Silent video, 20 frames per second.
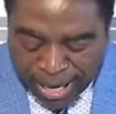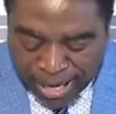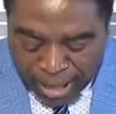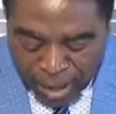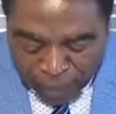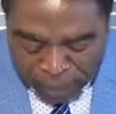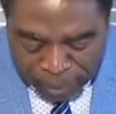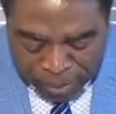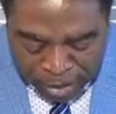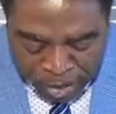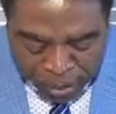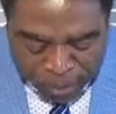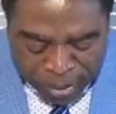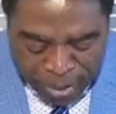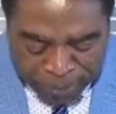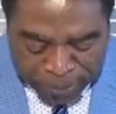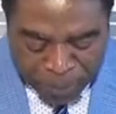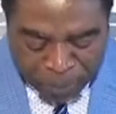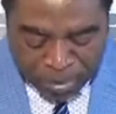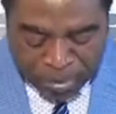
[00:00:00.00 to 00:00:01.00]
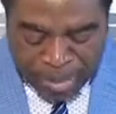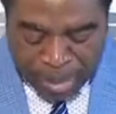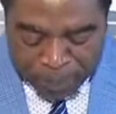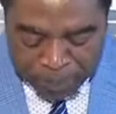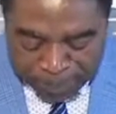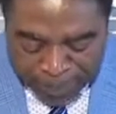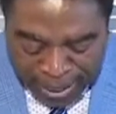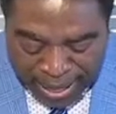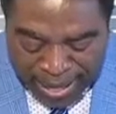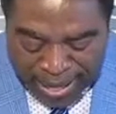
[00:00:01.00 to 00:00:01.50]
accomplishment, the
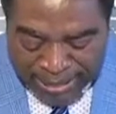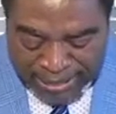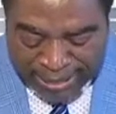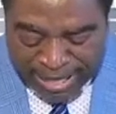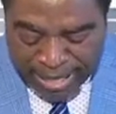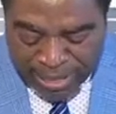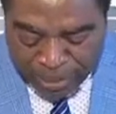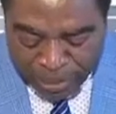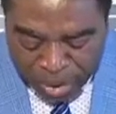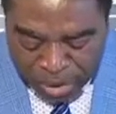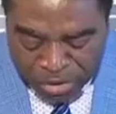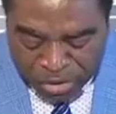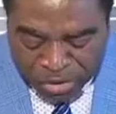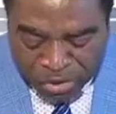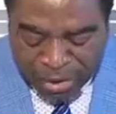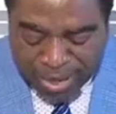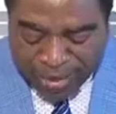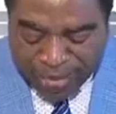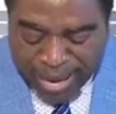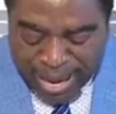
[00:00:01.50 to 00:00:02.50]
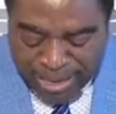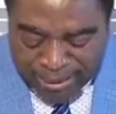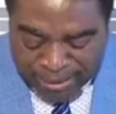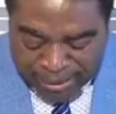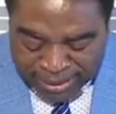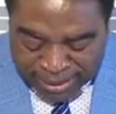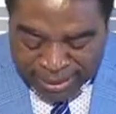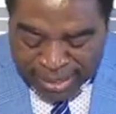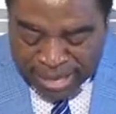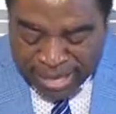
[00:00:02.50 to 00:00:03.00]
plans, the emotion that
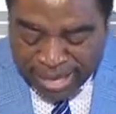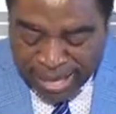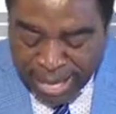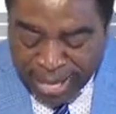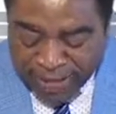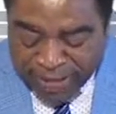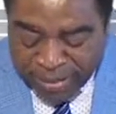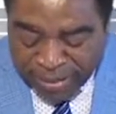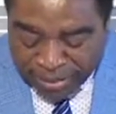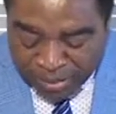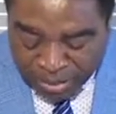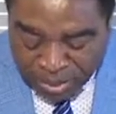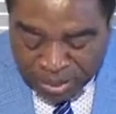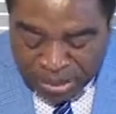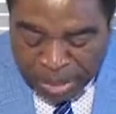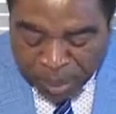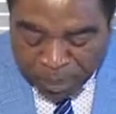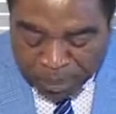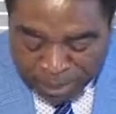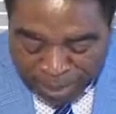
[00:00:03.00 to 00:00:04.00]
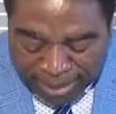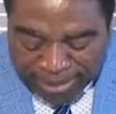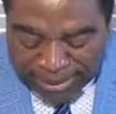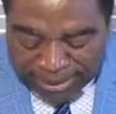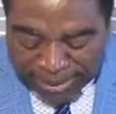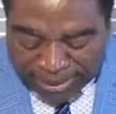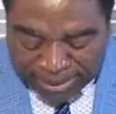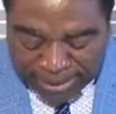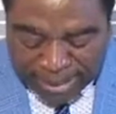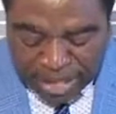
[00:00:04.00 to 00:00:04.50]
rises, every thought that
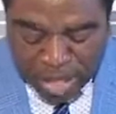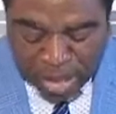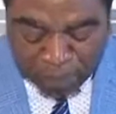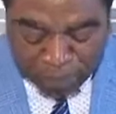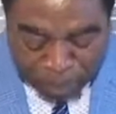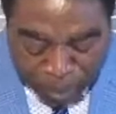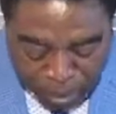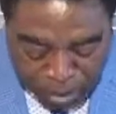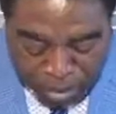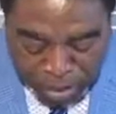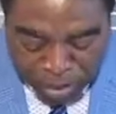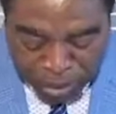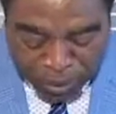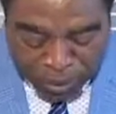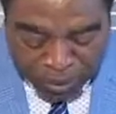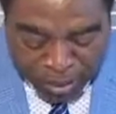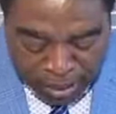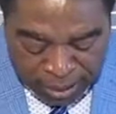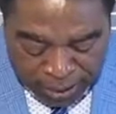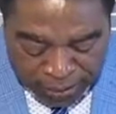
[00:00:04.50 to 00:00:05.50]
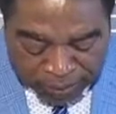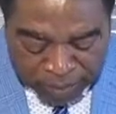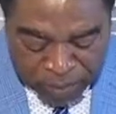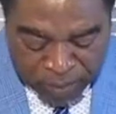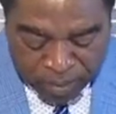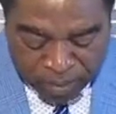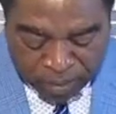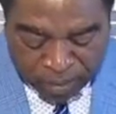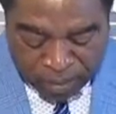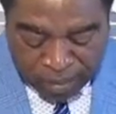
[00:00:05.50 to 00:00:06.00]
passes, books you read,
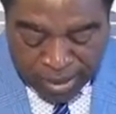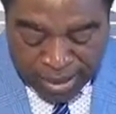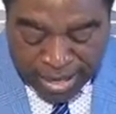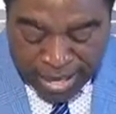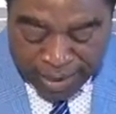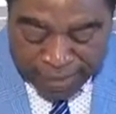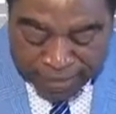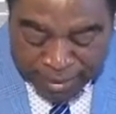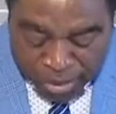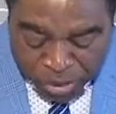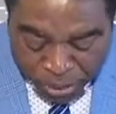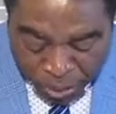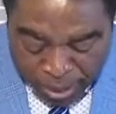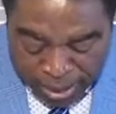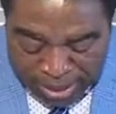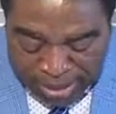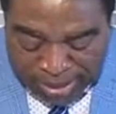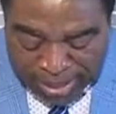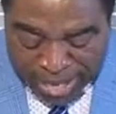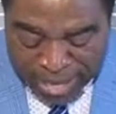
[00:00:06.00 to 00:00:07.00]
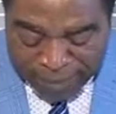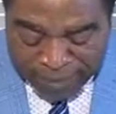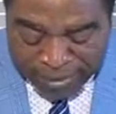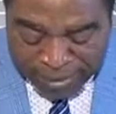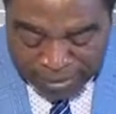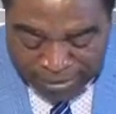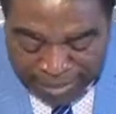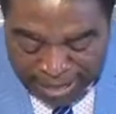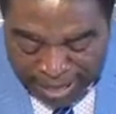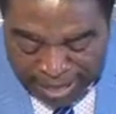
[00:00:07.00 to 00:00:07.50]
every tweet,
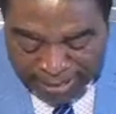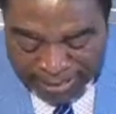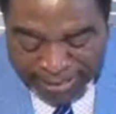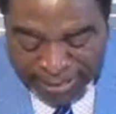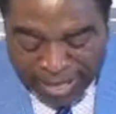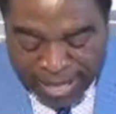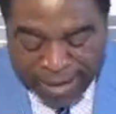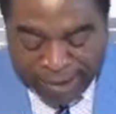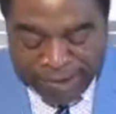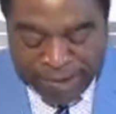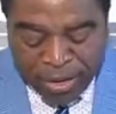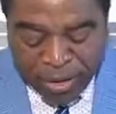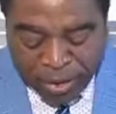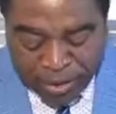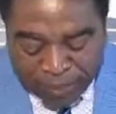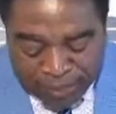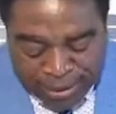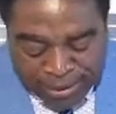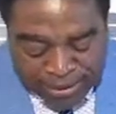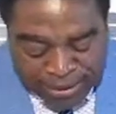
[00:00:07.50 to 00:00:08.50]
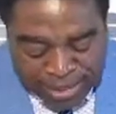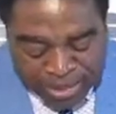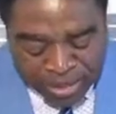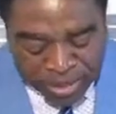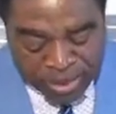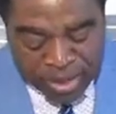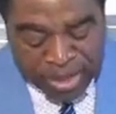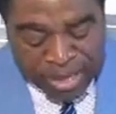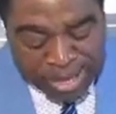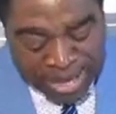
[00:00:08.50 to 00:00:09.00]
every text, every
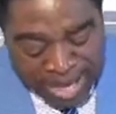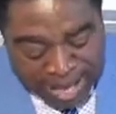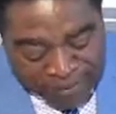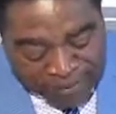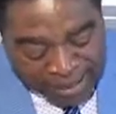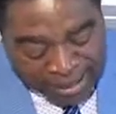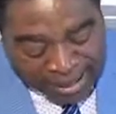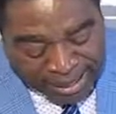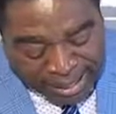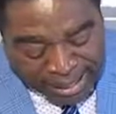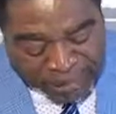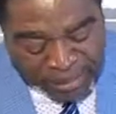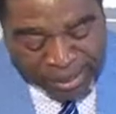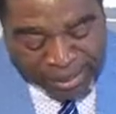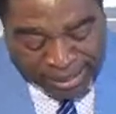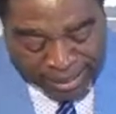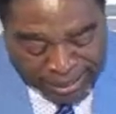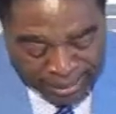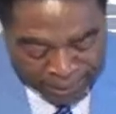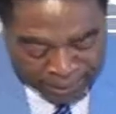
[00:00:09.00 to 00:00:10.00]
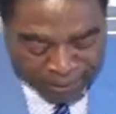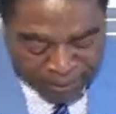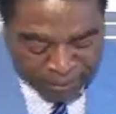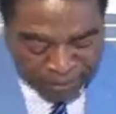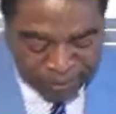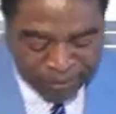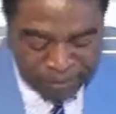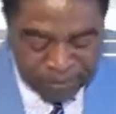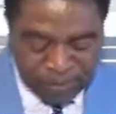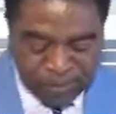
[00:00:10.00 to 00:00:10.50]
conversation, every gift
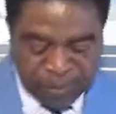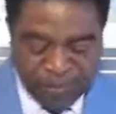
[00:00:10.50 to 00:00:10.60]
given